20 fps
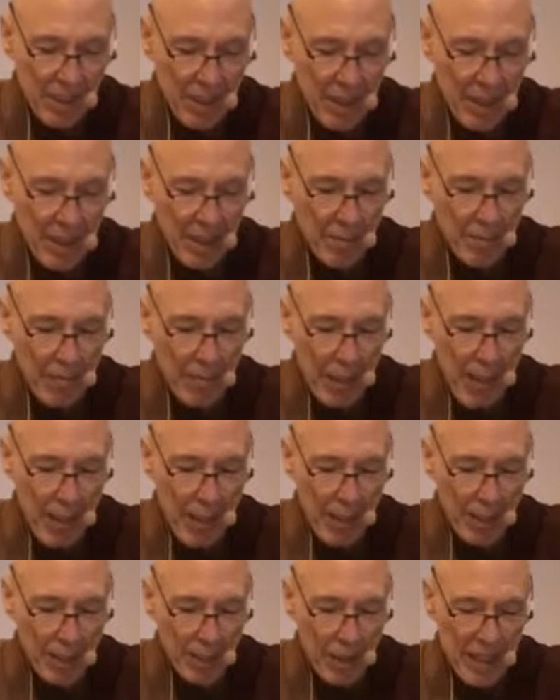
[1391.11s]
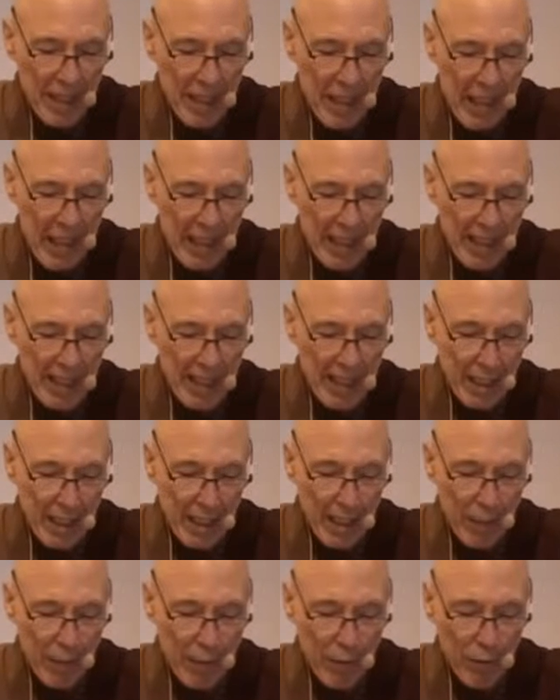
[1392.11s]
It may beguile
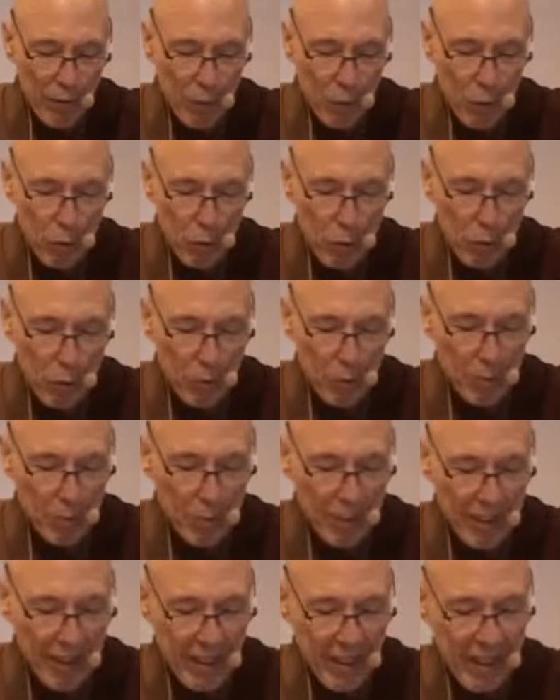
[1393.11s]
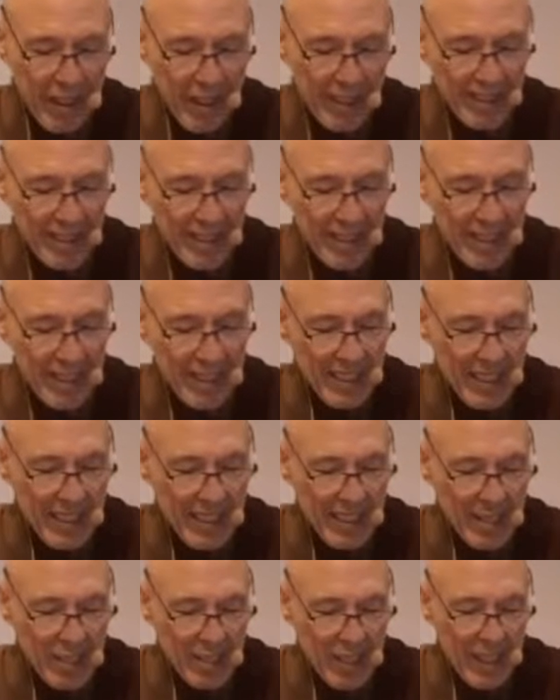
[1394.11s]
a fool, but not
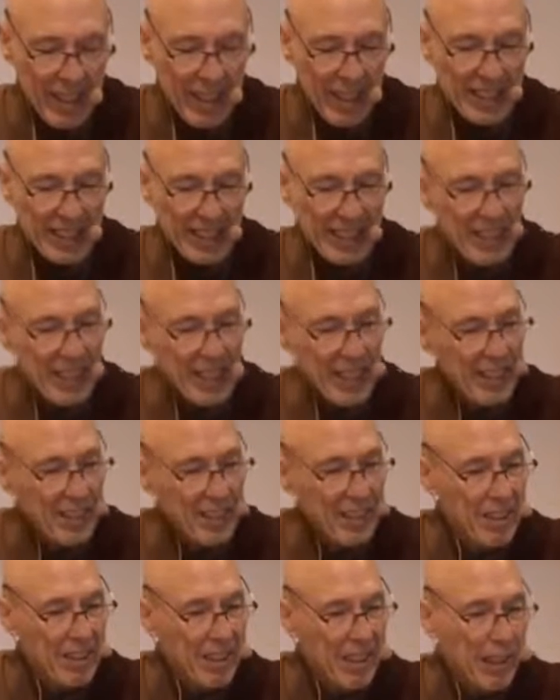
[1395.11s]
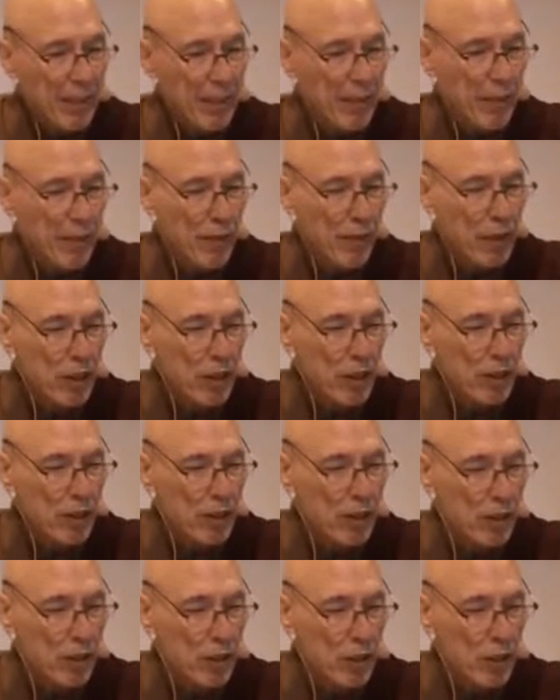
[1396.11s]
a seeker of the further
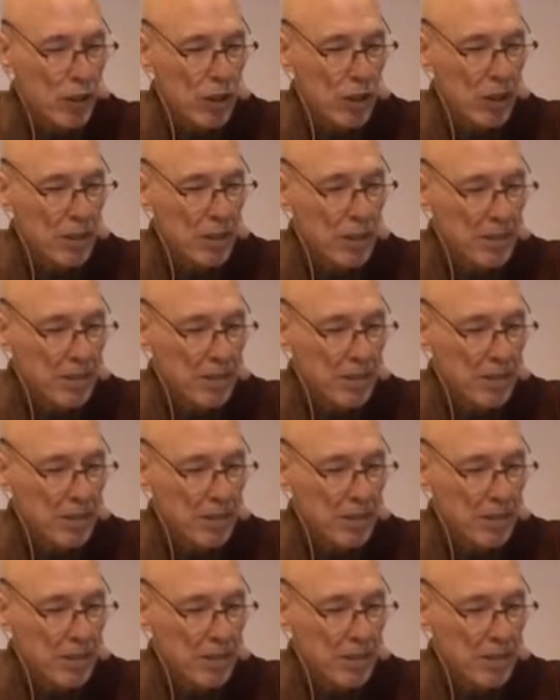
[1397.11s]
shore.